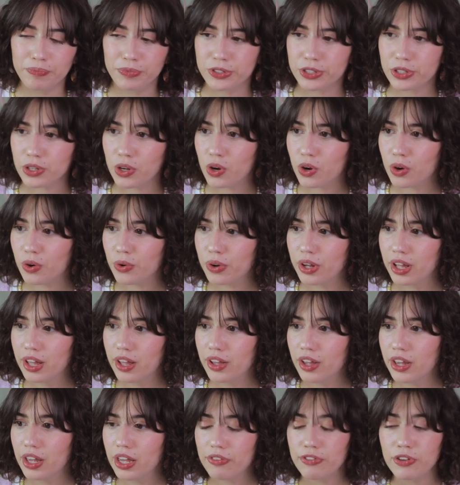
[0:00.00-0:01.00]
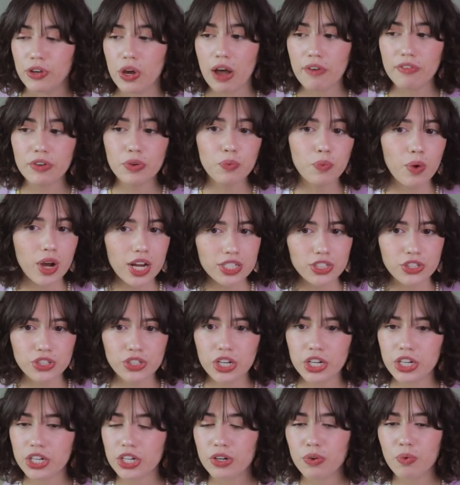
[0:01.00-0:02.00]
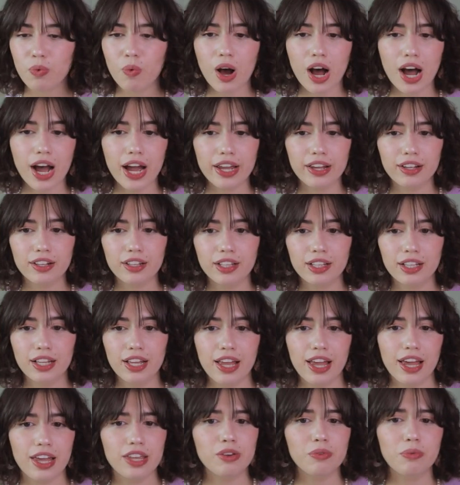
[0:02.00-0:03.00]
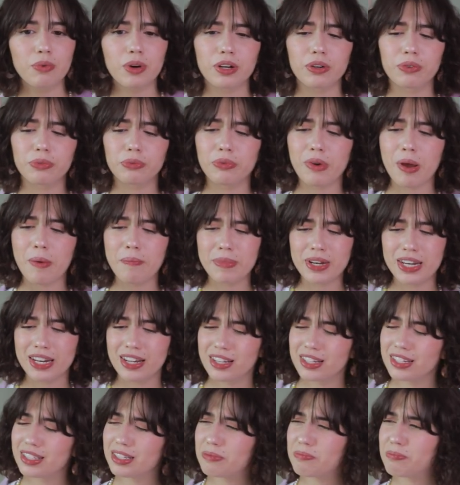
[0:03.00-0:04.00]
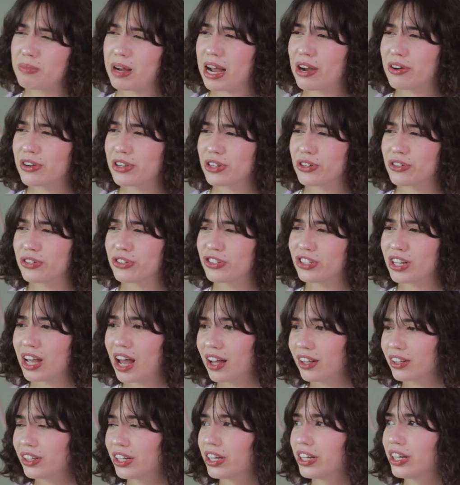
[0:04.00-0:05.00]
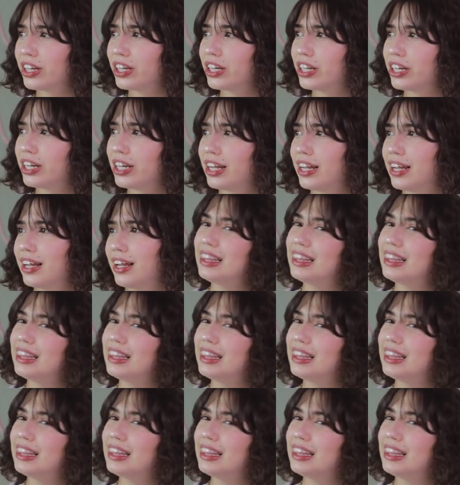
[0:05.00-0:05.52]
So if you haven't watched it in a while and you want to reminisce about your childhood,